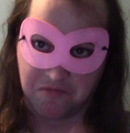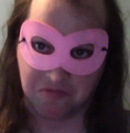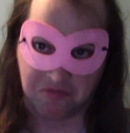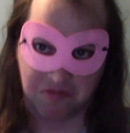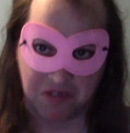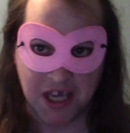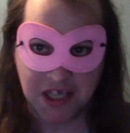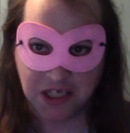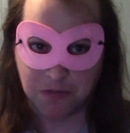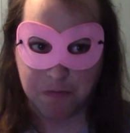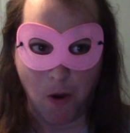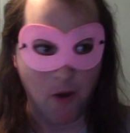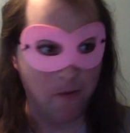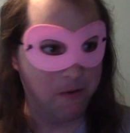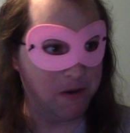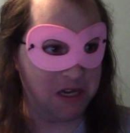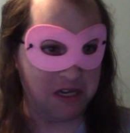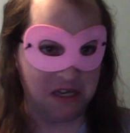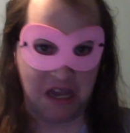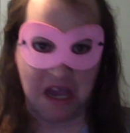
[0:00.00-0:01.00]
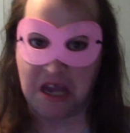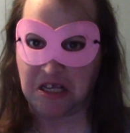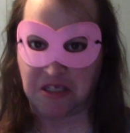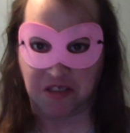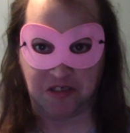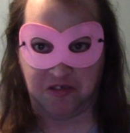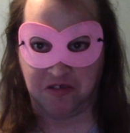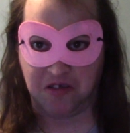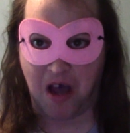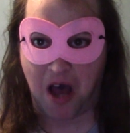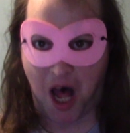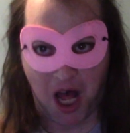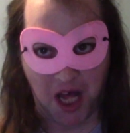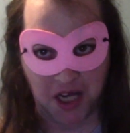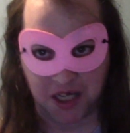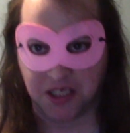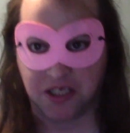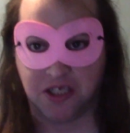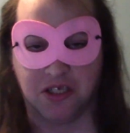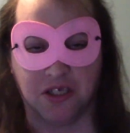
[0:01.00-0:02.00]
This movie is
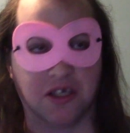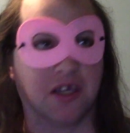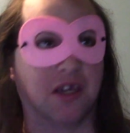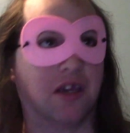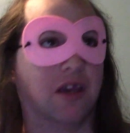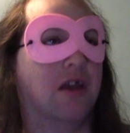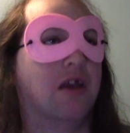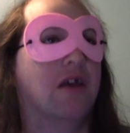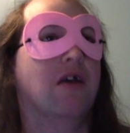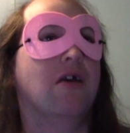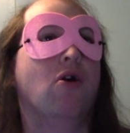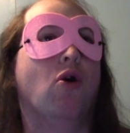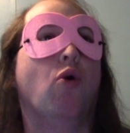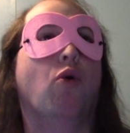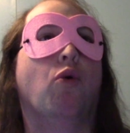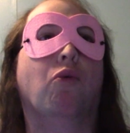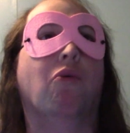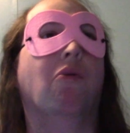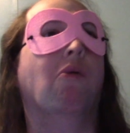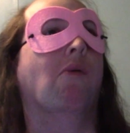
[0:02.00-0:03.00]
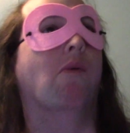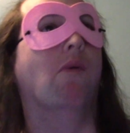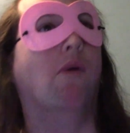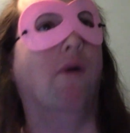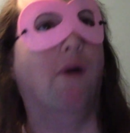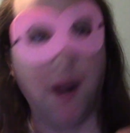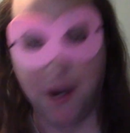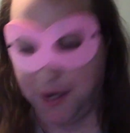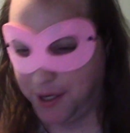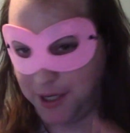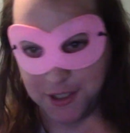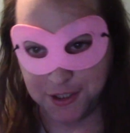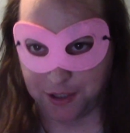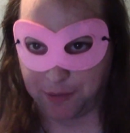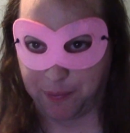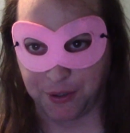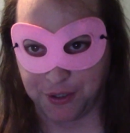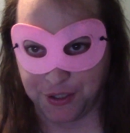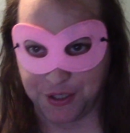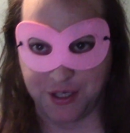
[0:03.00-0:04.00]
honestly
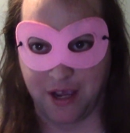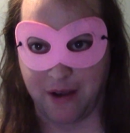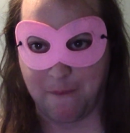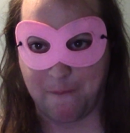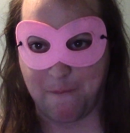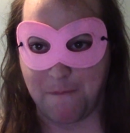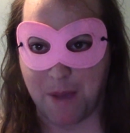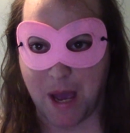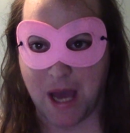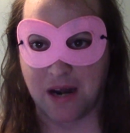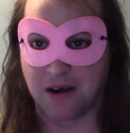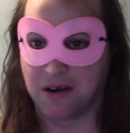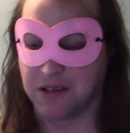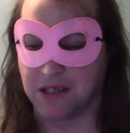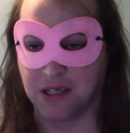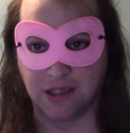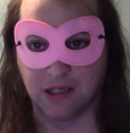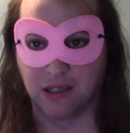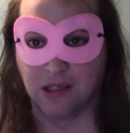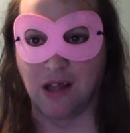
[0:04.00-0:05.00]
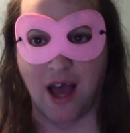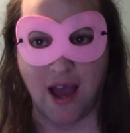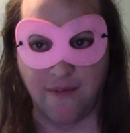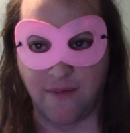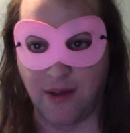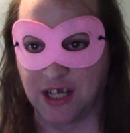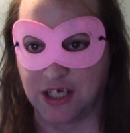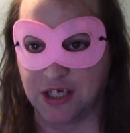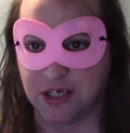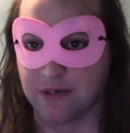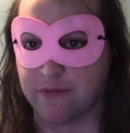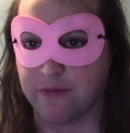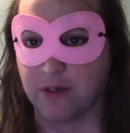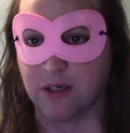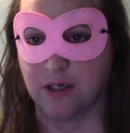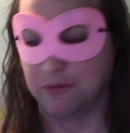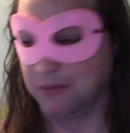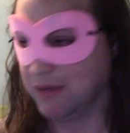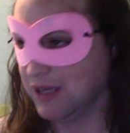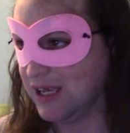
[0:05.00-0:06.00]
100% better than the live-action
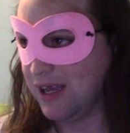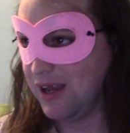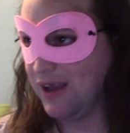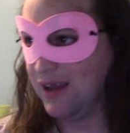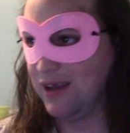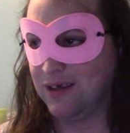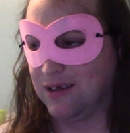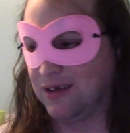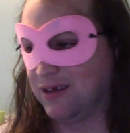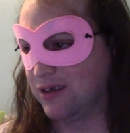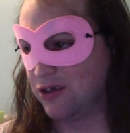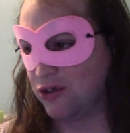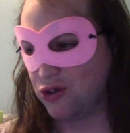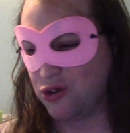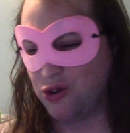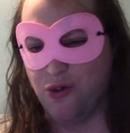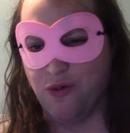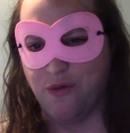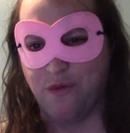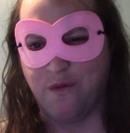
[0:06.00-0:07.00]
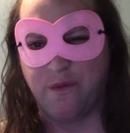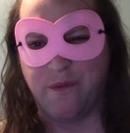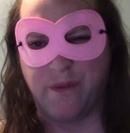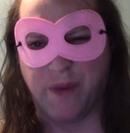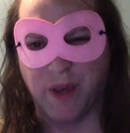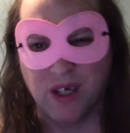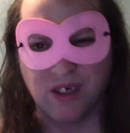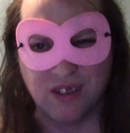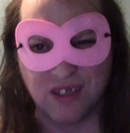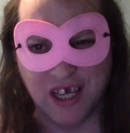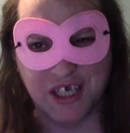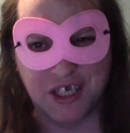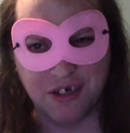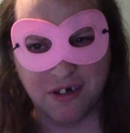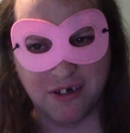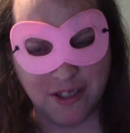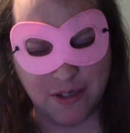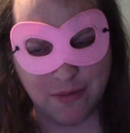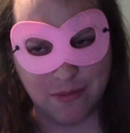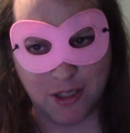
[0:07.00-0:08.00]
film. You feel like
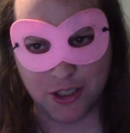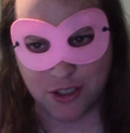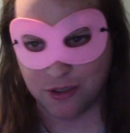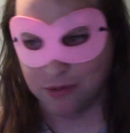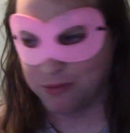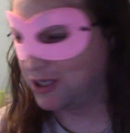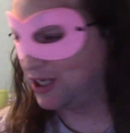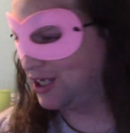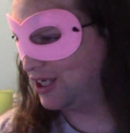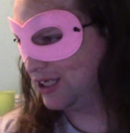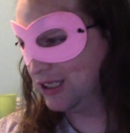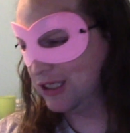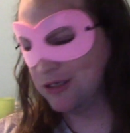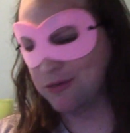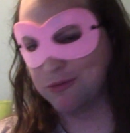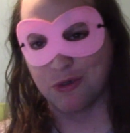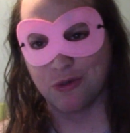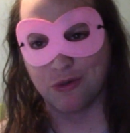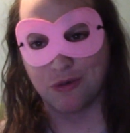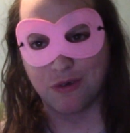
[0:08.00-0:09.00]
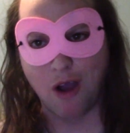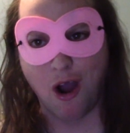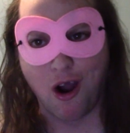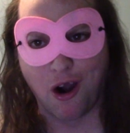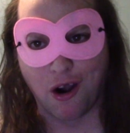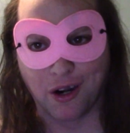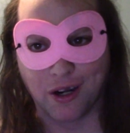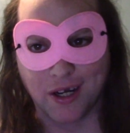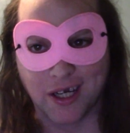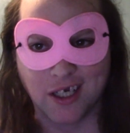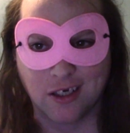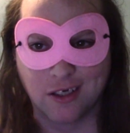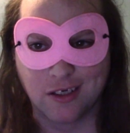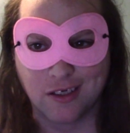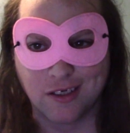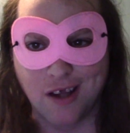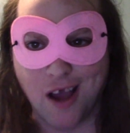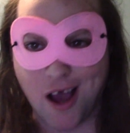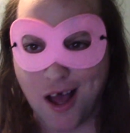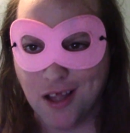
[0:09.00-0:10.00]
you're in the Mushroom Kingdom. You are
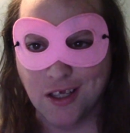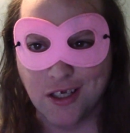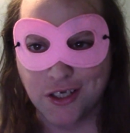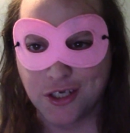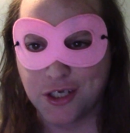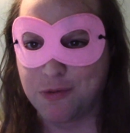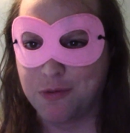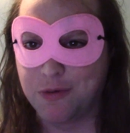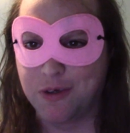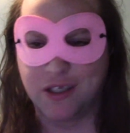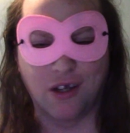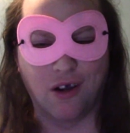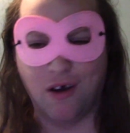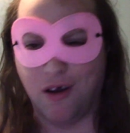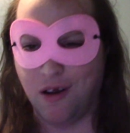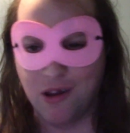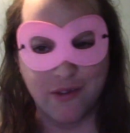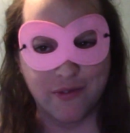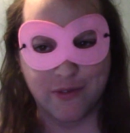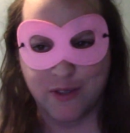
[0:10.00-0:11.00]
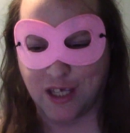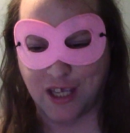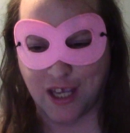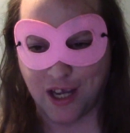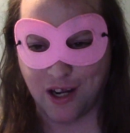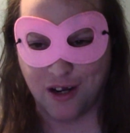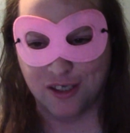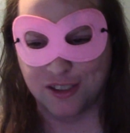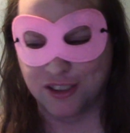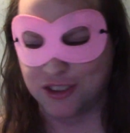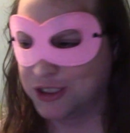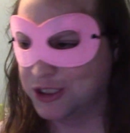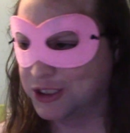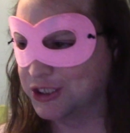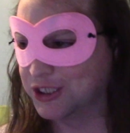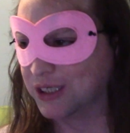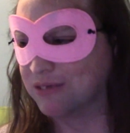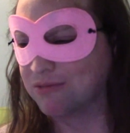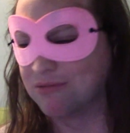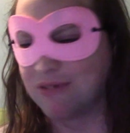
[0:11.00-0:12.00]
acknowledged with all of the characters
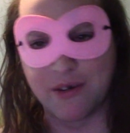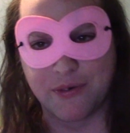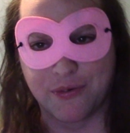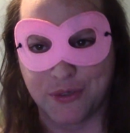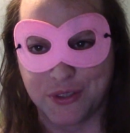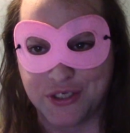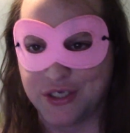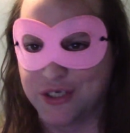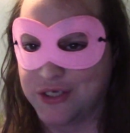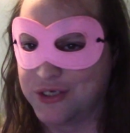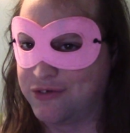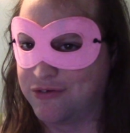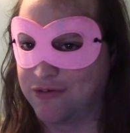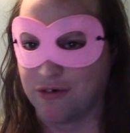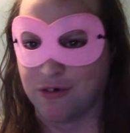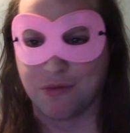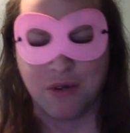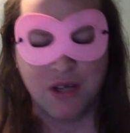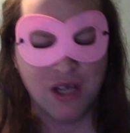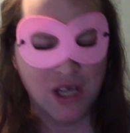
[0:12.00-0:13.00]
and references from